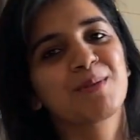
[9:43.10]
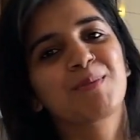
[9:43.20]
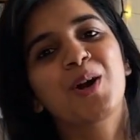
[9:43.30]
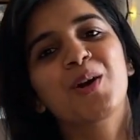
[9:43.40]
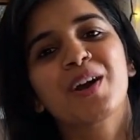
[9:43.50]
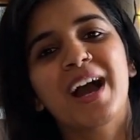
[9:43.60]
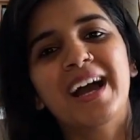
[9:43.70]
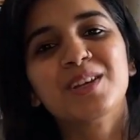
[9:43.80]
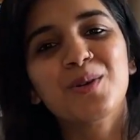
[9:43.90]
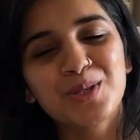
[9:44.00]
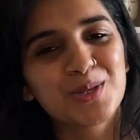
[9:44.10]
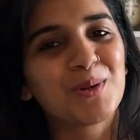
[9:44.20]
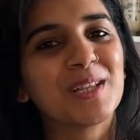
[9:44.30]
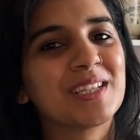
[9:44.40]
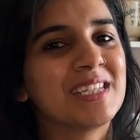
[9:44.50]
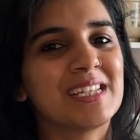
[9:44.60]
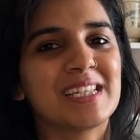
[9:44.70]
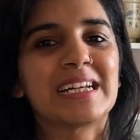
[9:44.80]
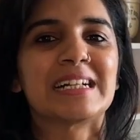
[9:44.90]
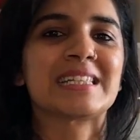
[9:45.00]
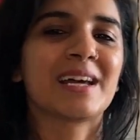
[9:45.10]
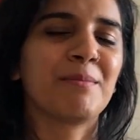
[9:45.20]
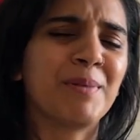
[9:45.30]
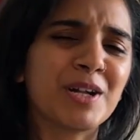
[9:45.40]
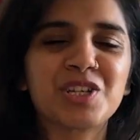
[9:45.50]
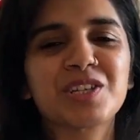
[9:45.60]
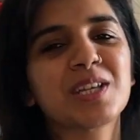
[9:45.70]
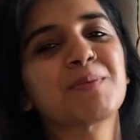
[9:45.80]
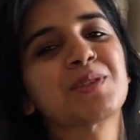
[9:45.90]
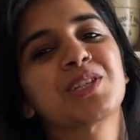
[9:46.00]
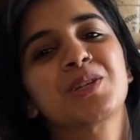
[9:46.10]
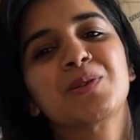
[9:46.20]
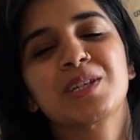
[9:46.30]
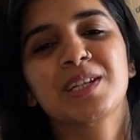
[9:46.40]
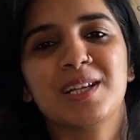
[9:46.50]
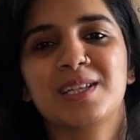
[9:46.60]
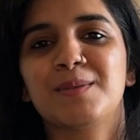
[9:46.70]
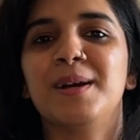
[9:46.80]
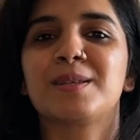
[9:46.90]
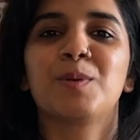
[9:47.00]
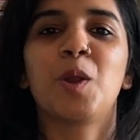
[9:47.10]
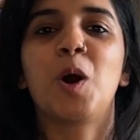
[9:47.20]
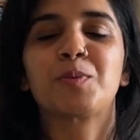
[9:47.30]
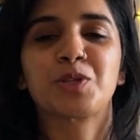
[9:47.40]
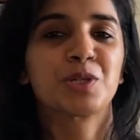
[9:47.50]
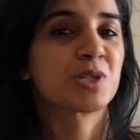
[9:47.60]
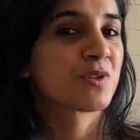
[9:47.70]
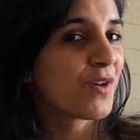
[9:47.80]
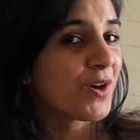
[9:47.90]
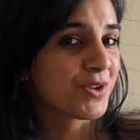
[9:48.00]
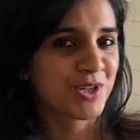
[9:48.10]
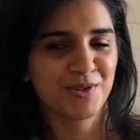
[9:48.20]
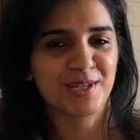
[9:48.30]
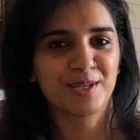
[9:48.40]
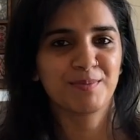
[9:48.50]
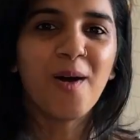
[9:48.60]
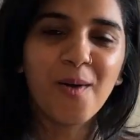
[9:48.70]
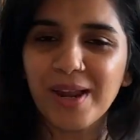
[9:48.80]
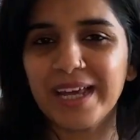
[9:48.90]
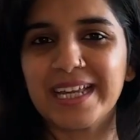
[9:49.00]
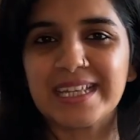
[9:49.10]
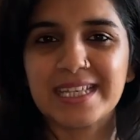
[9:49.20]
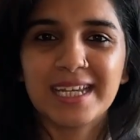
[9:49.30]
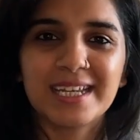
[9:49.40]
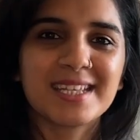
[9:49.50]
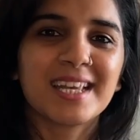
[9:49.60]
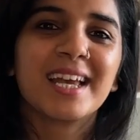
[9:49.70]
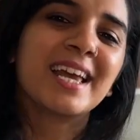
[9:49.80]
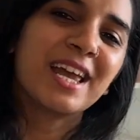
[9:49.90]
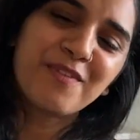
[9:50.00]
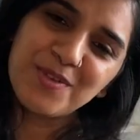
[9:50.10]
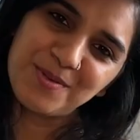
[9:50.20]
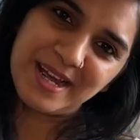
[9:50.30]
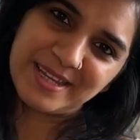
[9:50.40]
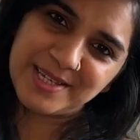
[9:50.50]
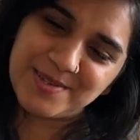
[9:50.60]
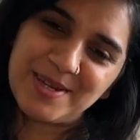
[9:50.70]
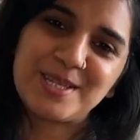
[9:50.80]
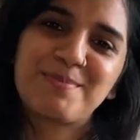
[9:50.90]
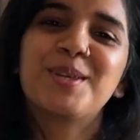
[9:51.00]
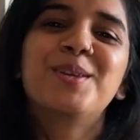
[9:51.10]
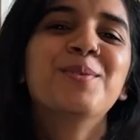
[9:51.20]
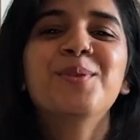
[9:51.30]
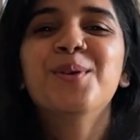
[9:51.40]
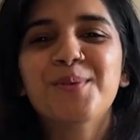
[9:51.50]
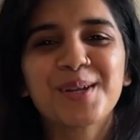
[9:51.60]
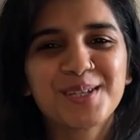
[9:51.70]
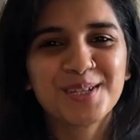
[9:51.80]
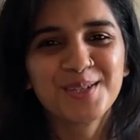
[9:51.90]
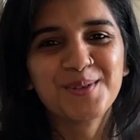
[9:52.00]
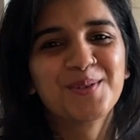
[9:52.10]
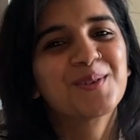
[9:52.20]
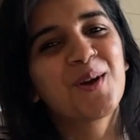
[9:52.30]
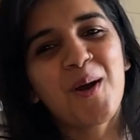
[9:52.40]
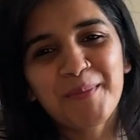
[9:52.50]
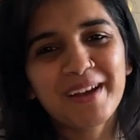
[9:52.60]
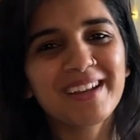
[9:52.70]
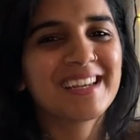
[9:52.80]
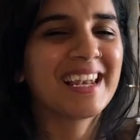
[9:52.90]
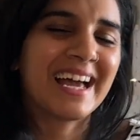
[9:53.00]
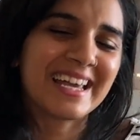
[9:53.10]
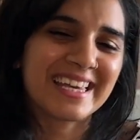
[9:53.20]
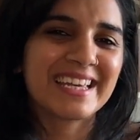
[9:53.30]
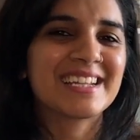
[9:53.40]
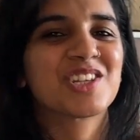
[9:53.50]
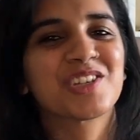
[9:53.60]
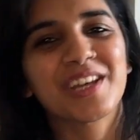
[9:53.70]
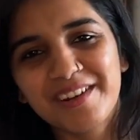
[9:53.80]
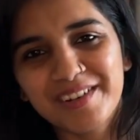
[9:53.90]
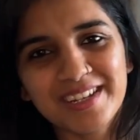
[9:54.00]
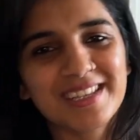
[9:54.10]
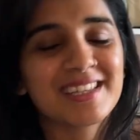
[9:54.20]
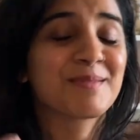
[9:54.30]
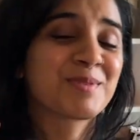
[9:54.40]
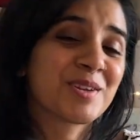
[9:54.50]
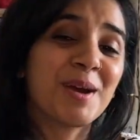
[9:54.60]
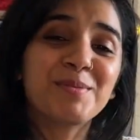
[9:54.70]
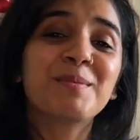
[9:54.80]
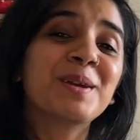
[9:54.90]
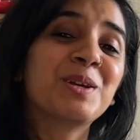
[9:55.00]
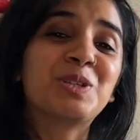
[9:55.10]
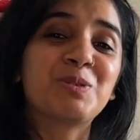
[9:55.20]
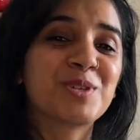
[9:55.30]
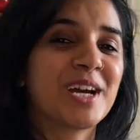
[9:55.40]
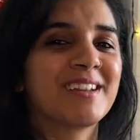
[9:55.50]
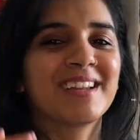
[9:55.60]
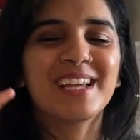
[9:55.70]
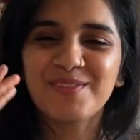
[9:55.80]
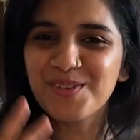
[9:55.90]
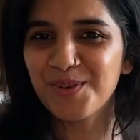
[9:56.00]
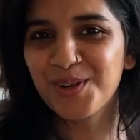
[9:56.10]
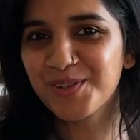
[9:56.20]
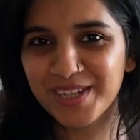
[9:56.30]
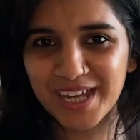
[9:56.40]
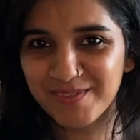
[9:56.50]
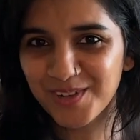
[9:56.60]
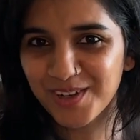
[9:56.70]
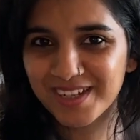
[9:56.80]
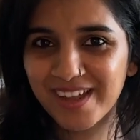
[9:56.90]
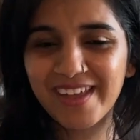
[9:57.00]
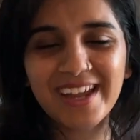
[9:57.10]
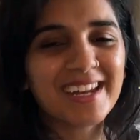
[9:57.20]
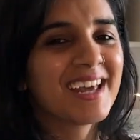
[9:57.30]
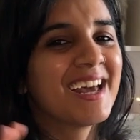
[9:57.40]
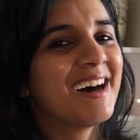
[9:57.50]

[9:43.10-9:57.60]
the blog and go through all the details, a bunch of substitutes and customizable options for this recipe. All I can say is, If you like this recipe, you know what to do. Comment, like it, share it, subscribe to my YouTube channel if you already have not done that.